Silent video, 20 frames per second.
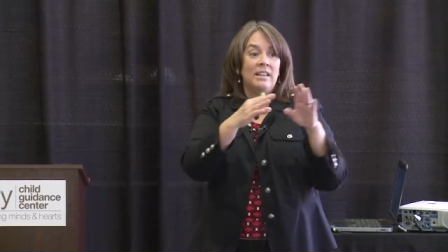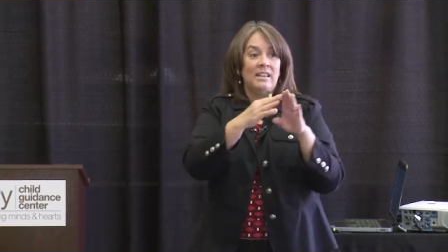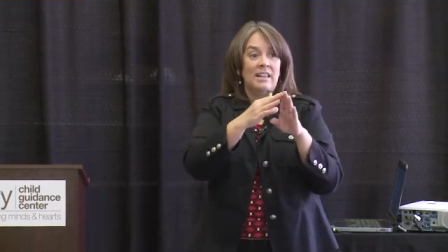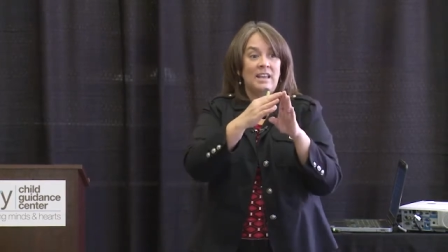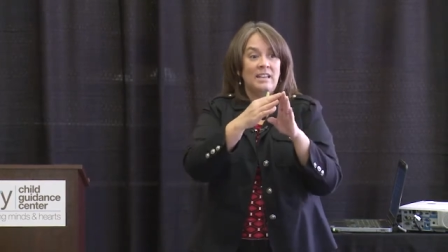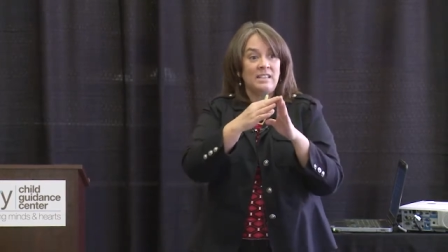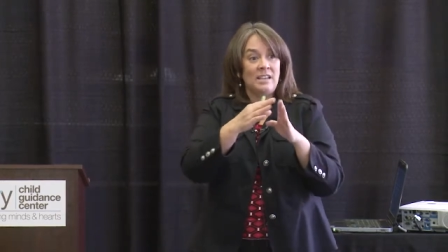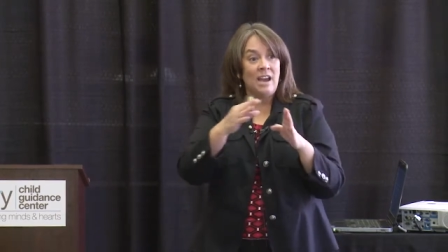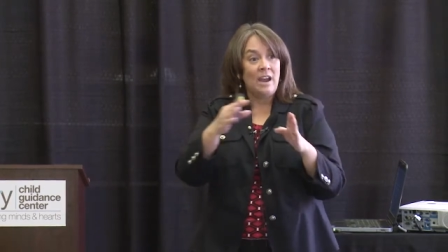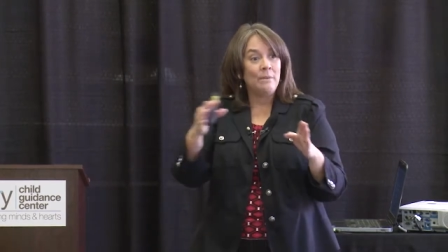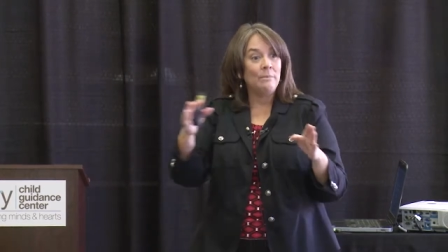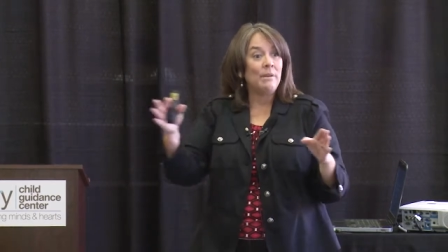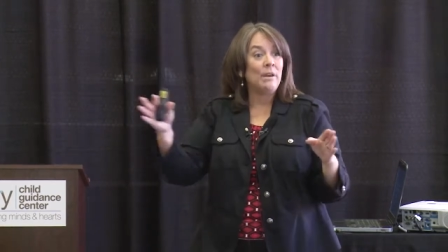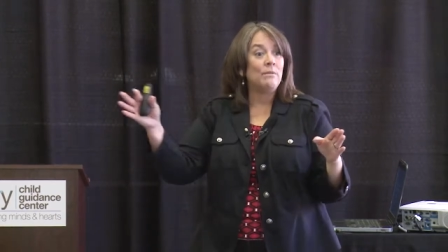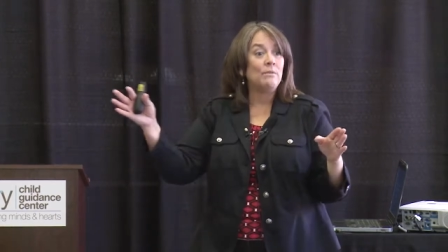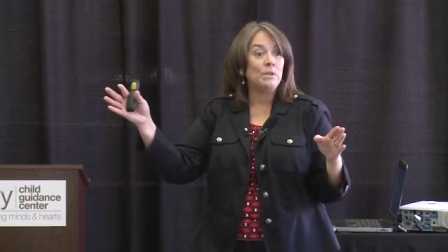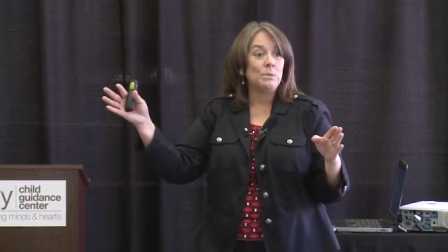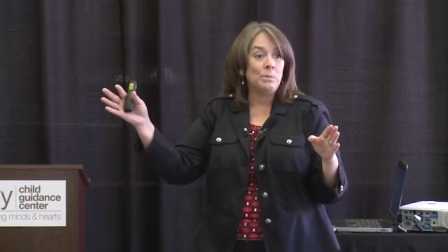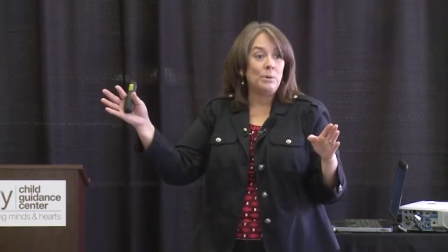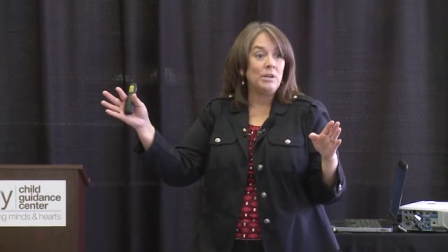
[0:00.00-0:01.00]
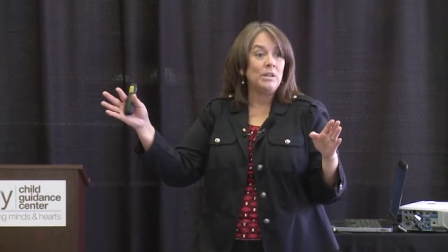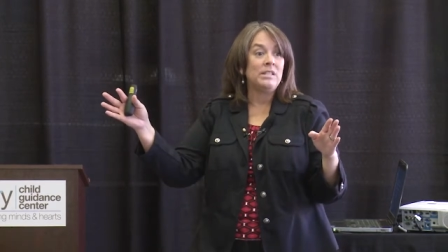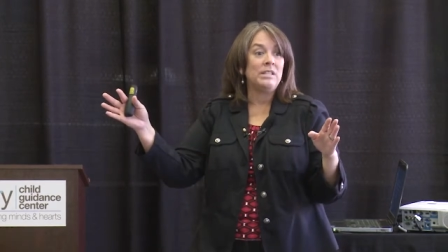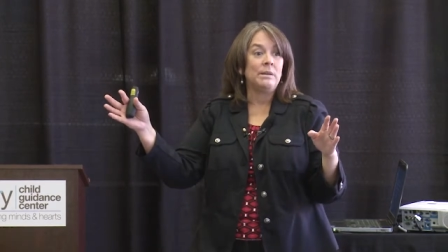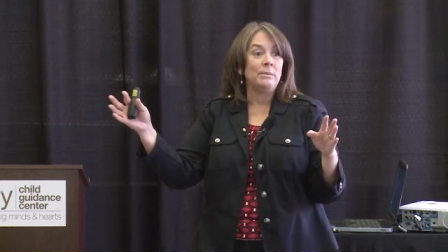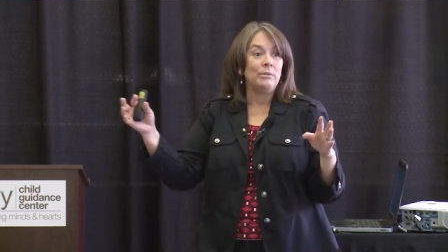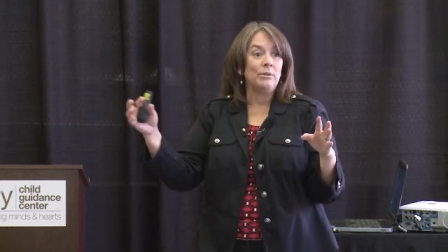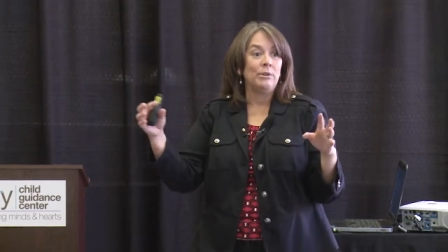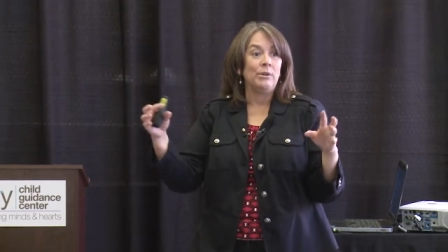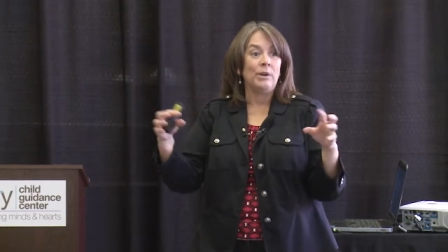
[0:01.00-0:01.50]
that timeline was pretty
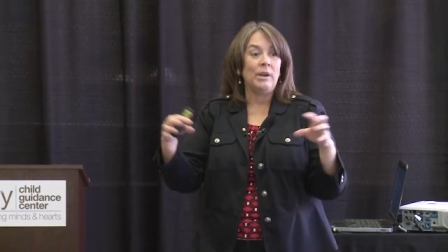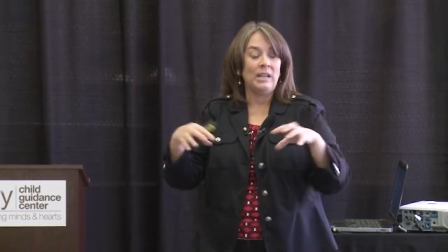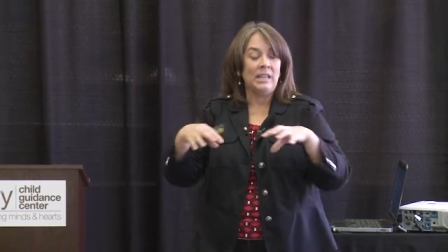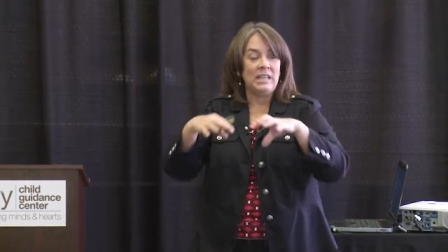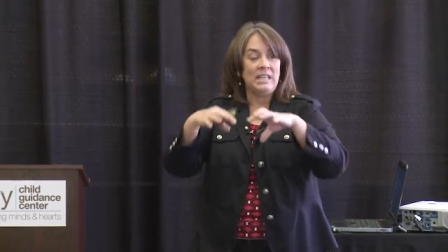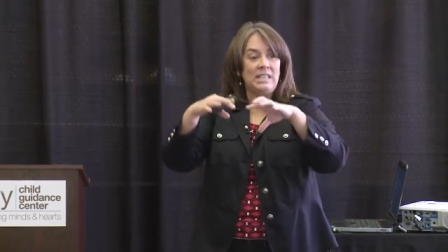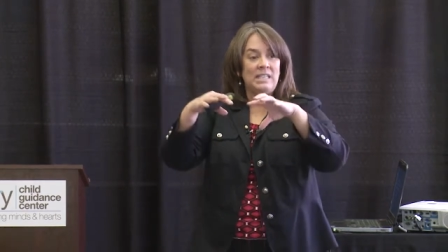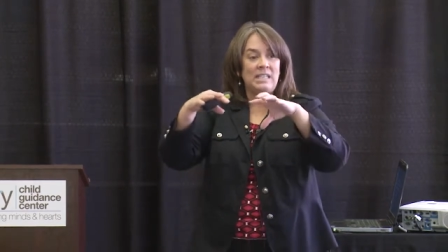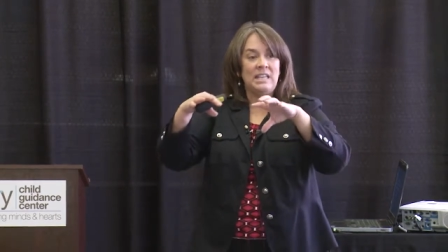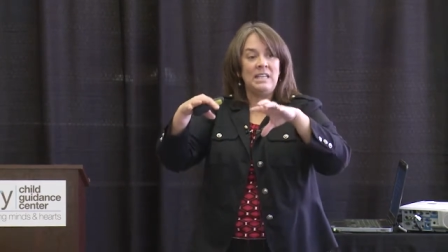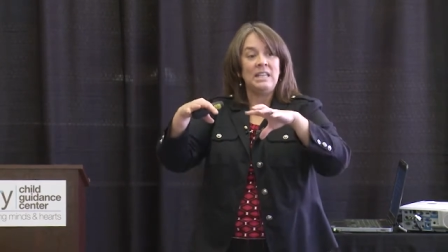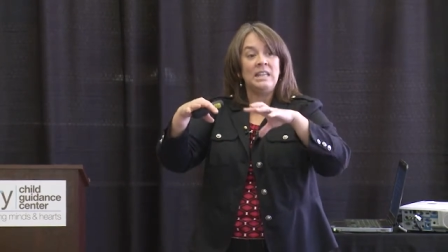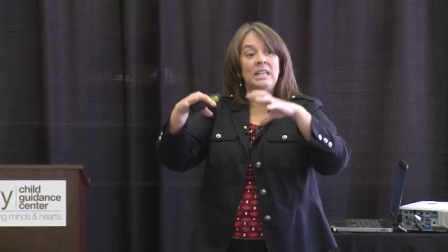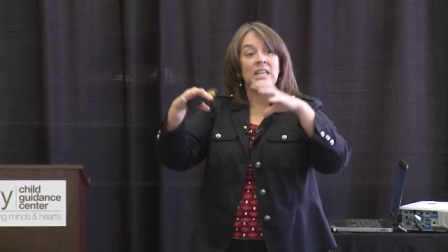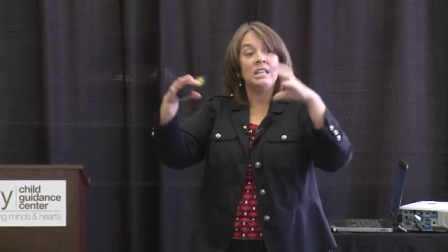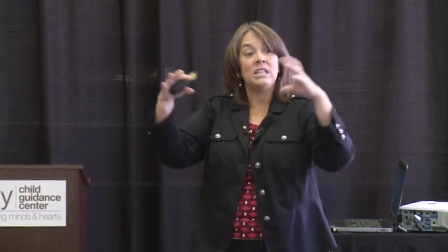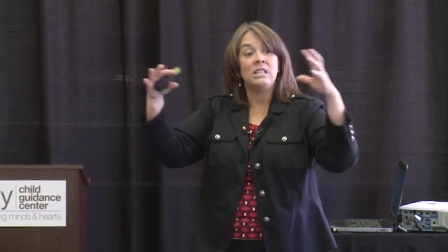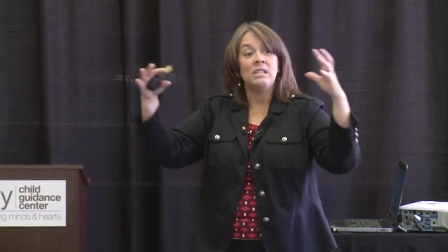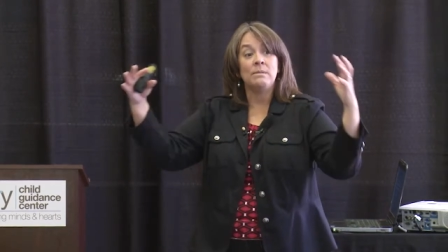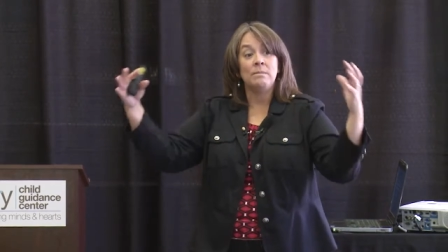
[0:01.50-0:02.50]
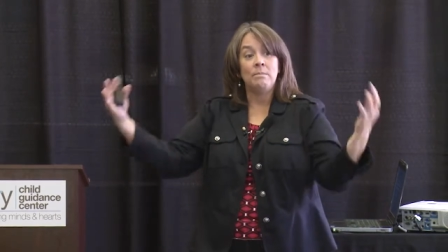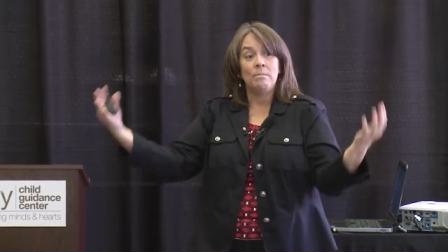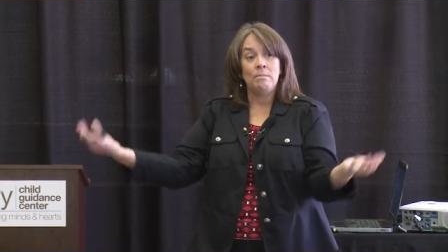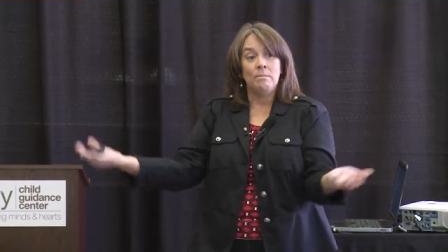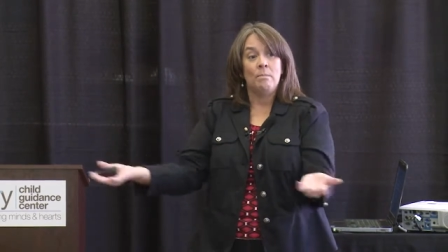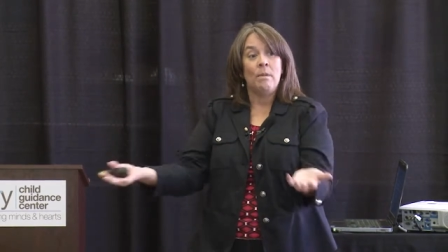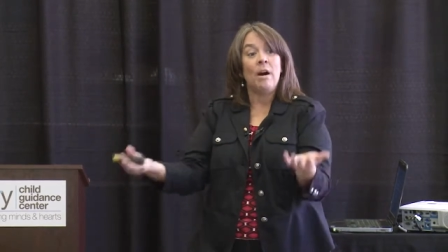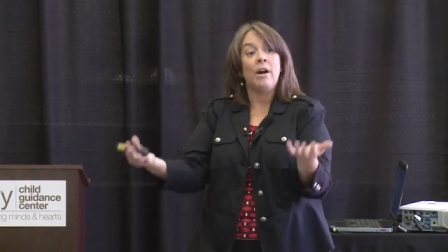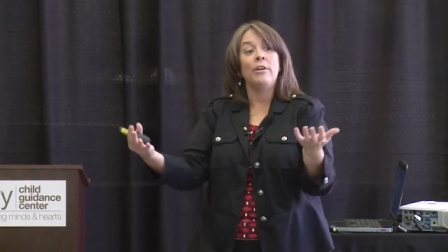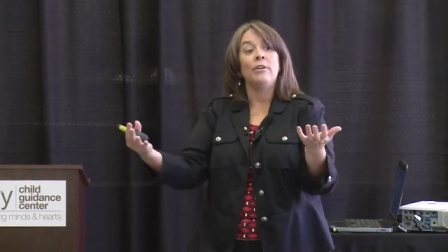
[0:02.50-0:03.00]
similar, at least in this
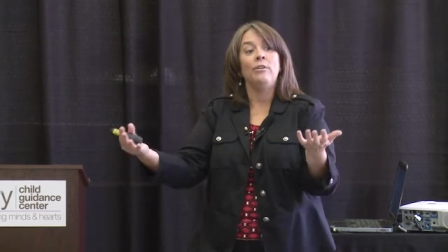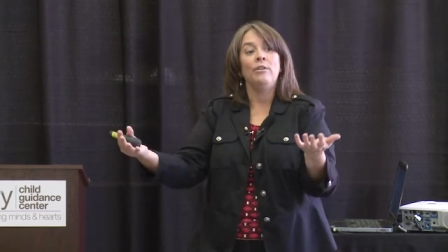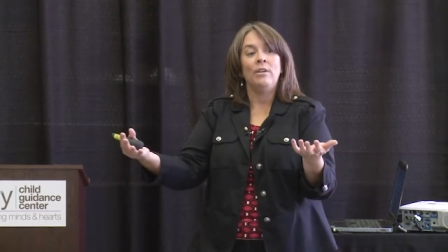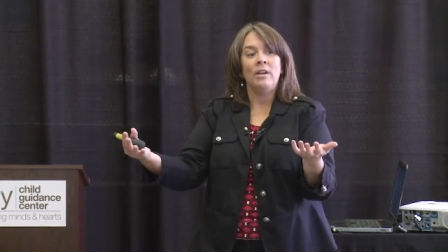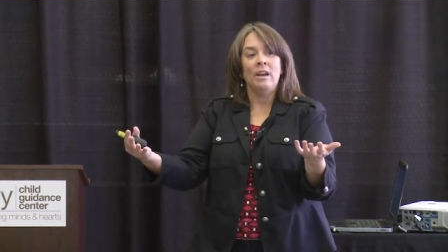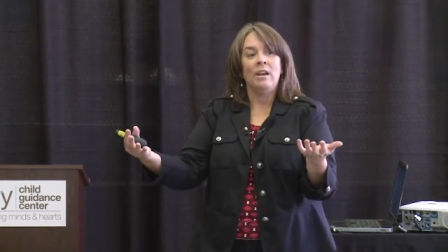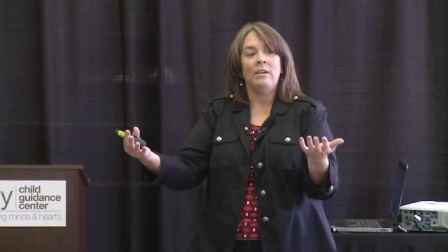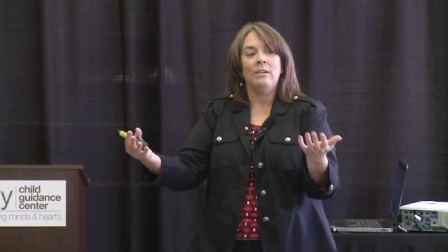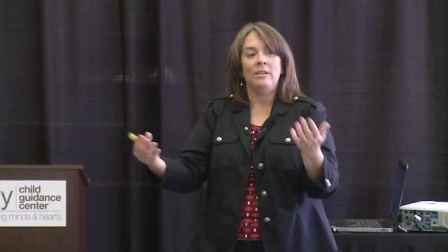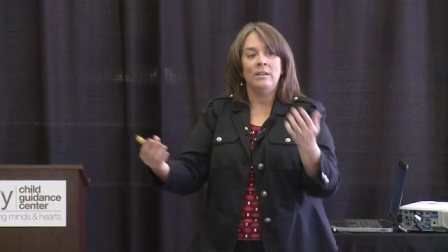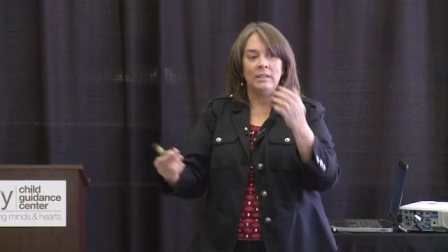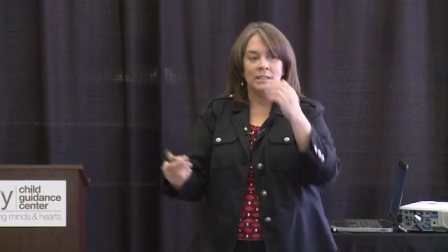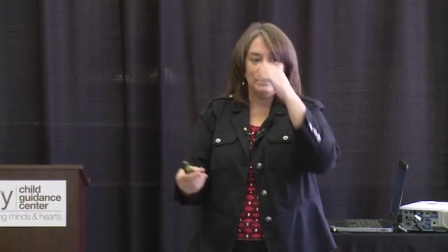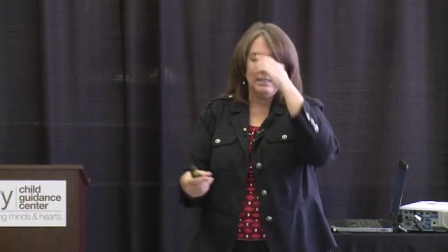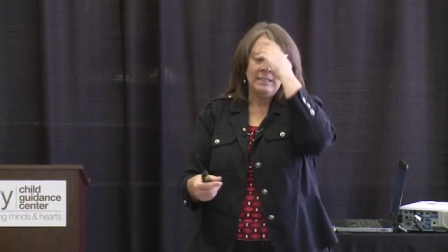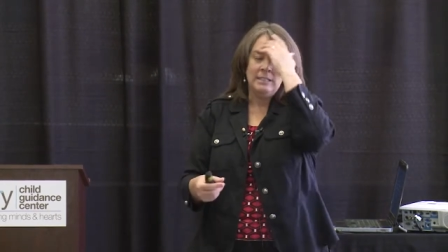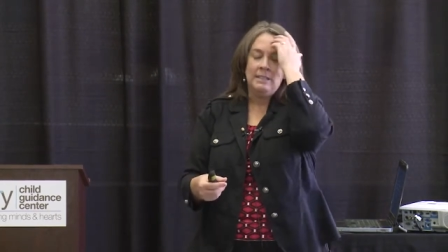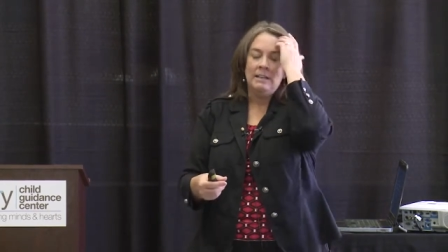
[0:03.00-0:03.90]
modern era.